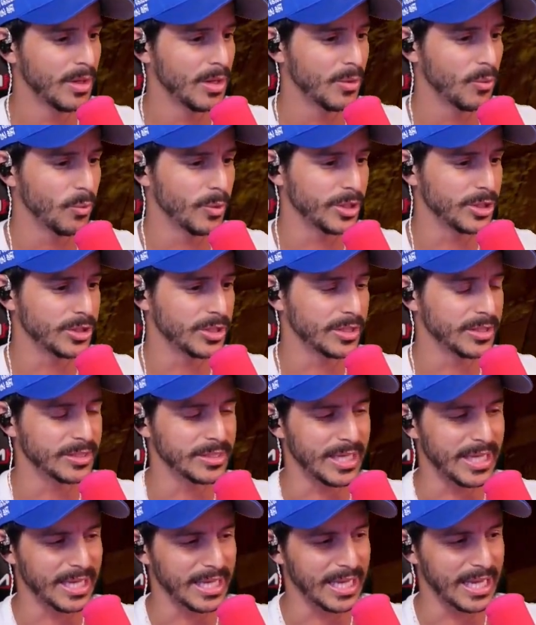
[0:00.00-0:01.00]
which is
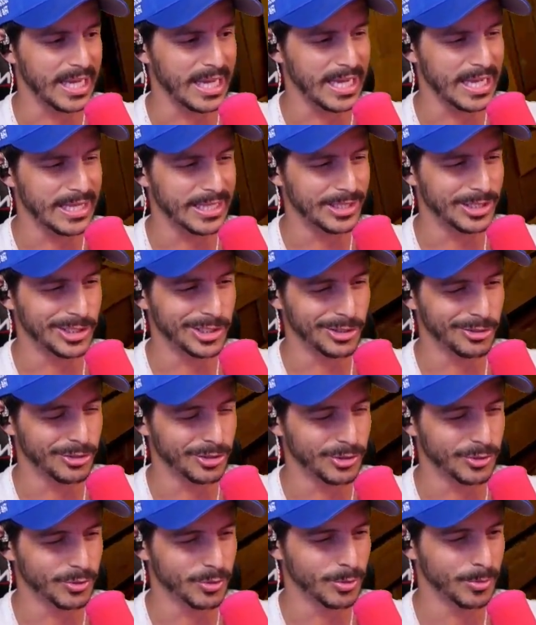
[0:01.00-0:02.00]
AKA the
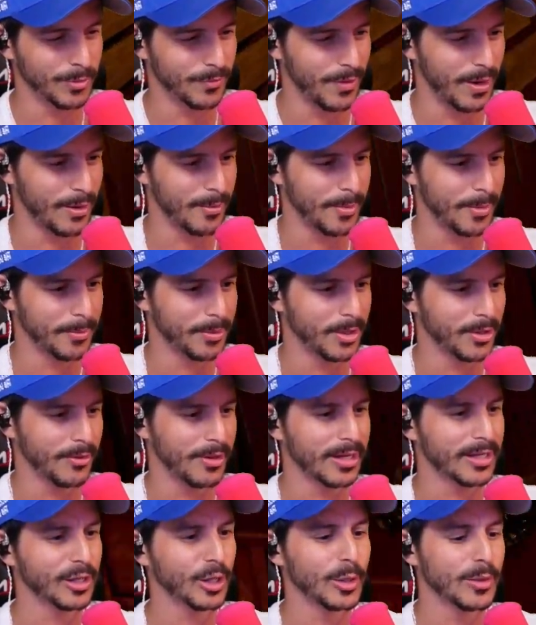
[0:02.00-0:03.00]
children's room, if I remember
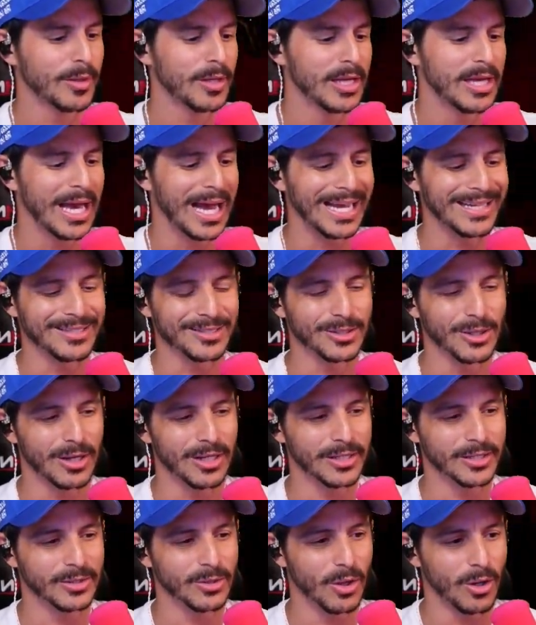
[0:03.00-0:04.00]
correctly. I just call
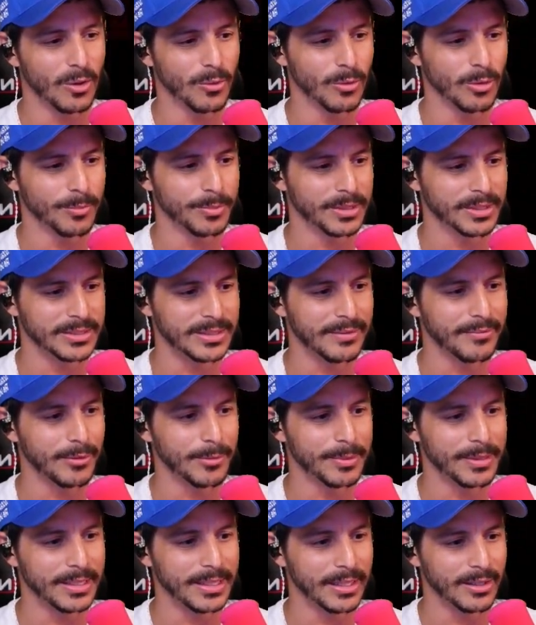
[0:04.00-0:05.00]
it doll room because
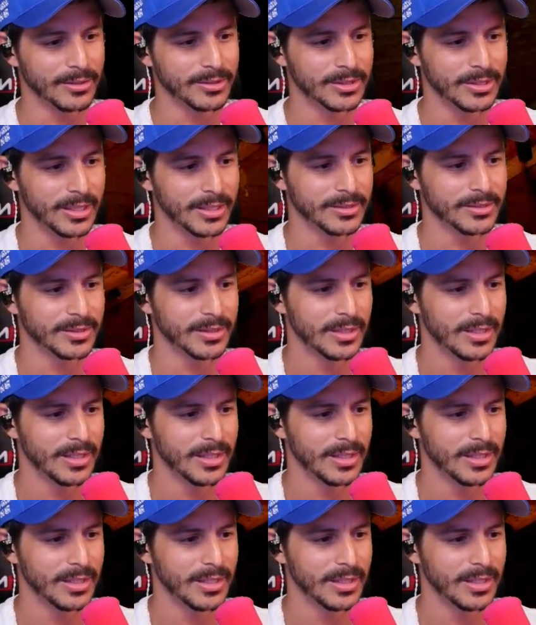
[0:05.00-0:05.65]
everybody else does.